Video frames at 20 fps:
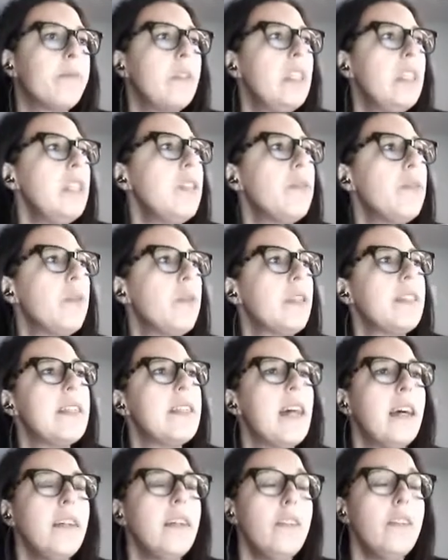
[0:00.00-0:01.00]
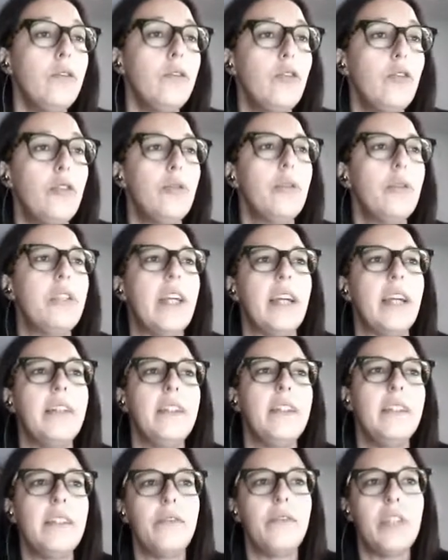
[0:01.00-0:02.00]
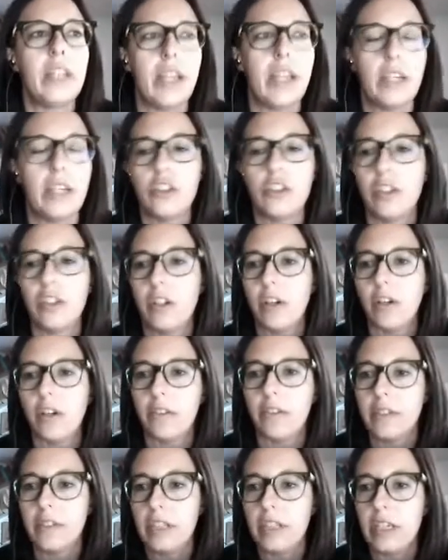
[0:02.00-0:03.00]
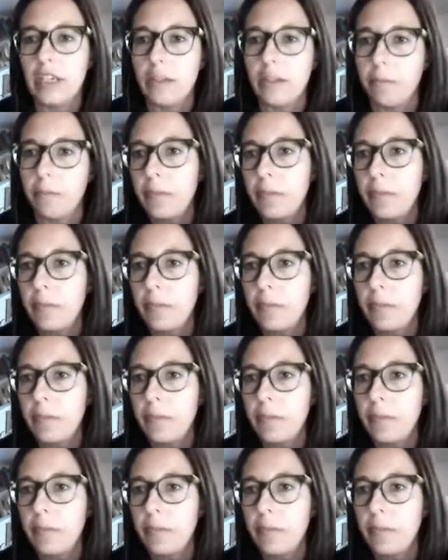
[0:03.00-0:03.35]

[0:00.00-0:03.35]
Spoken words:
This was done through the identification on the